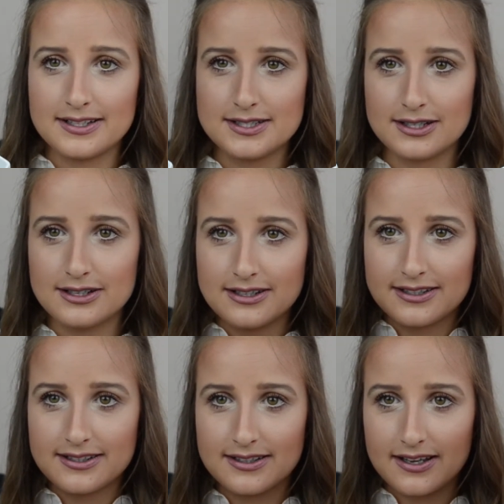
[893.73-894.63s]
dinner.
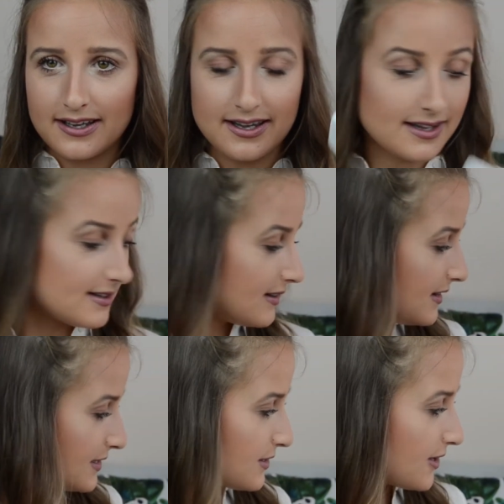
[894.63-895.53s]

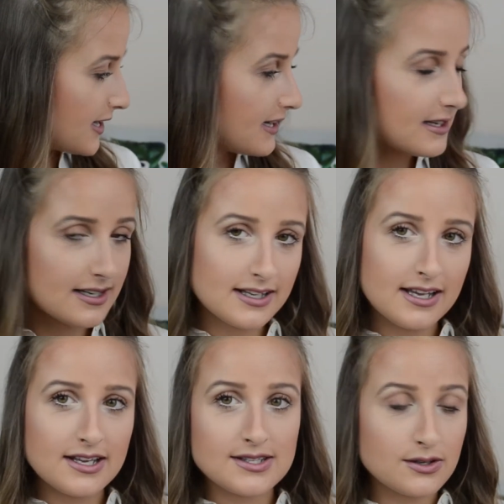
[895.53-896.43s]
These are great.
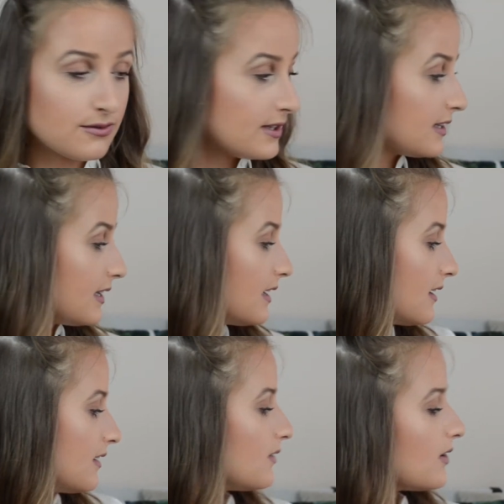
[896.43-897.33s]
So really,
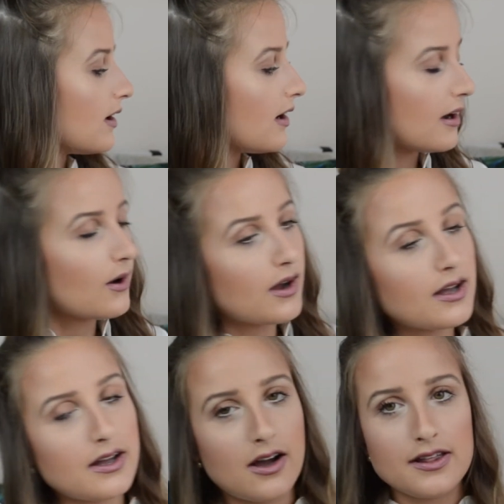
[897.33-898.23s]

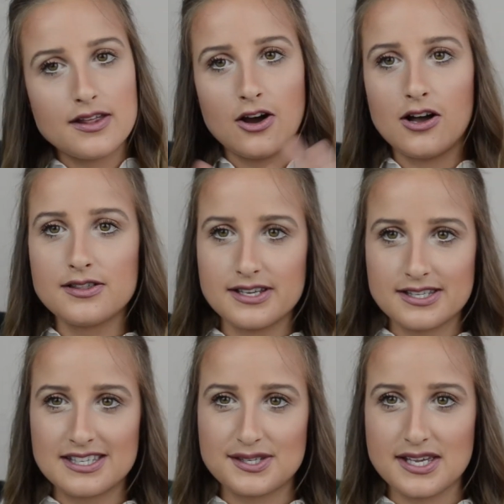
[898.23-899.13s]
all
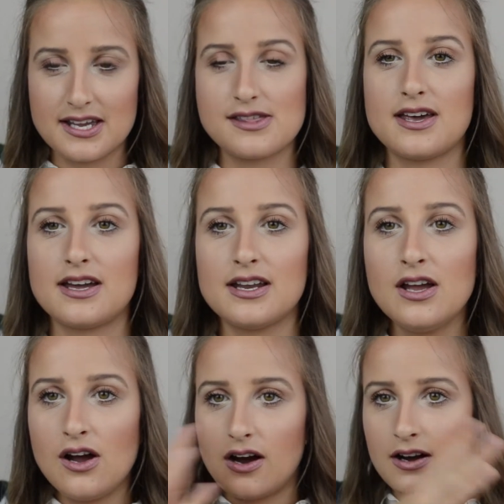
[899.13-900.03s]
this to say that
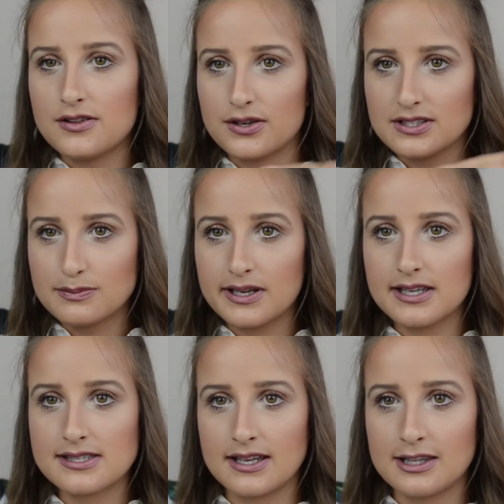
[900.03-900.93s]
all those
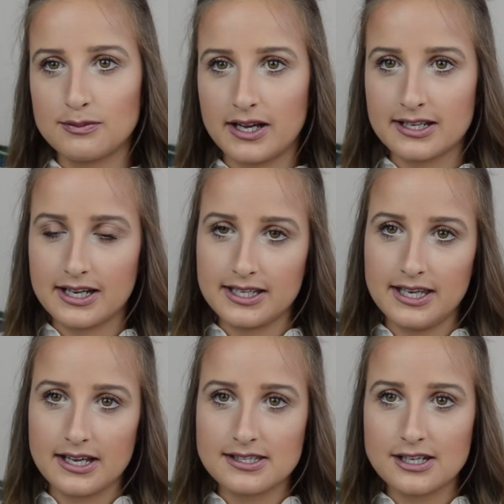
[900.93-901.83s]
plates and the black
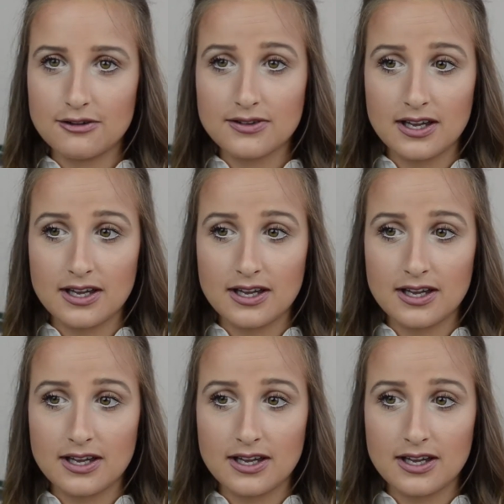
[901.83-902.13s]
IKEA stuff